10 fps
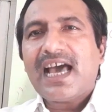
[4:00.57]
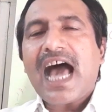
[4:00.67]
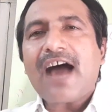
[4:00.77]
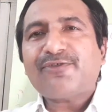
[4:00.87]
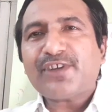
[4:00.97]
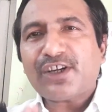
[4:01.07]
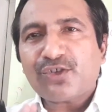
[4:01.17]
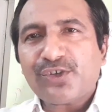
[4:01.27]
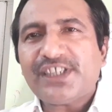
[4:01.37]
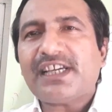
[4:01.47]
After
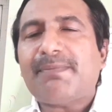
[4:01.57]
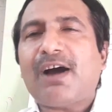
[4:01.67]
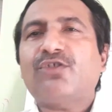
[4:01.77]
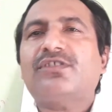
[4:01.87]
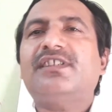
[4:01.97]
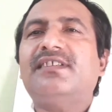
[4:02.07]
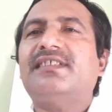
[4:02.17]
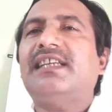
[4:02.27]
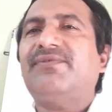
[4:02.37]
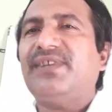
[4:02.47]
knowing about this
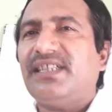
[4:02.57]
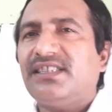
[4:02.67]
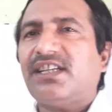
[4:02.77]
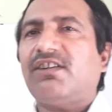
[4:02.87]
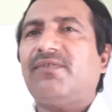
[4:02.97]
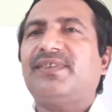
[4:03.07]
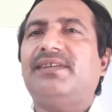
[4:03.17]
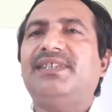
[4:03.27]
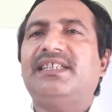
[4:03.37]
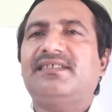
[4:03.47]
definition of
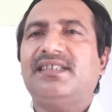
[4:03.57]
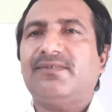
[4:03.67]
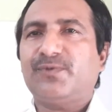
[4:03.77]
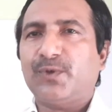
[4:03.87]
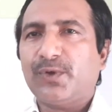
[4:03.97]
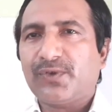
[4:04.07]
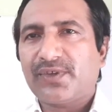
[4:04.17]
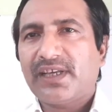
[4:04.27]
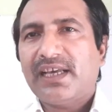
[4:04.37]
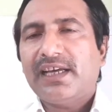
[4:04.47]
gravitational force,